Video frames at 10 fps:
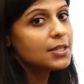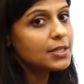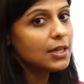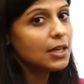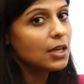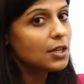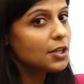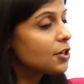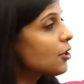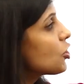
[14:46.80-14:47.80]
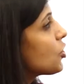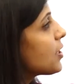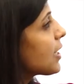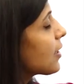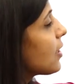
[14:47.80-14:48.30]
see, the tertiary
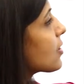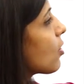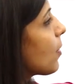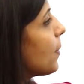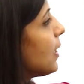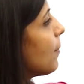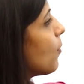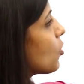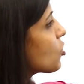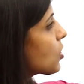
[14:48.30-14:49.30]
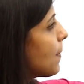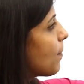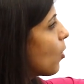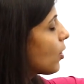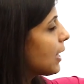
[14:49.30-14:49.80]
sector is going to be the most
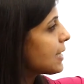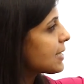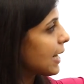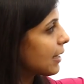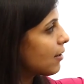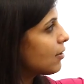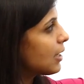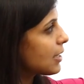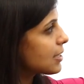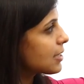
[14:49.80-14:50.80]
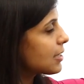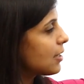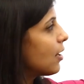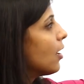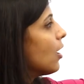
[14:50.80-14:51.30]
important sector, that's
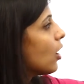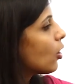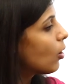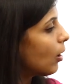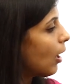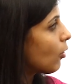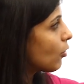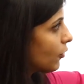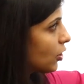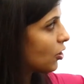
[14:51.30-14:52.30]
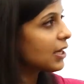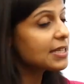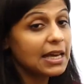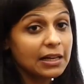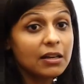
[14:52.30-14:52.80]
out of the three
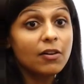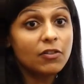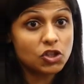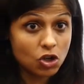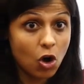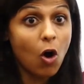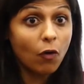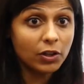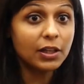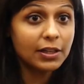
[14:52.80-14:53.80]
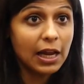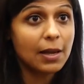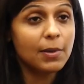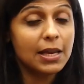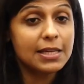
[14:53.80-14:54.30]
sector, which over the
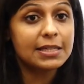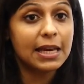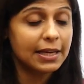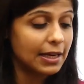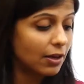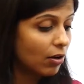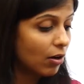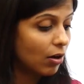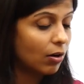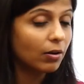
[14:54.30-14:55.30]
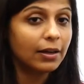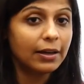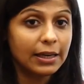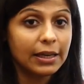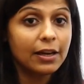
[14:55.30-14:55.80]
time is getting
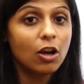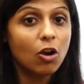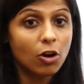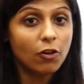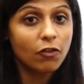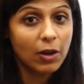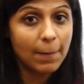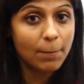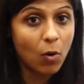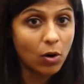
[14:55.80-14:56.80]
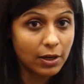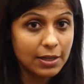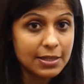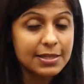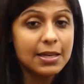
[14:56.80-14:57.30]
gaining a lot of
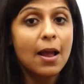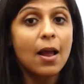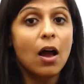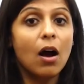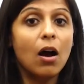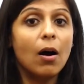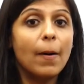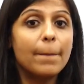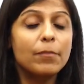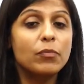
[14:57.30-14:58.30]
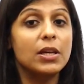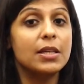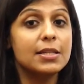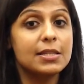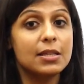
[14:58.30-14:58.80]
importance,
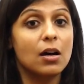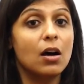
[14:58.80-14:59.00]
is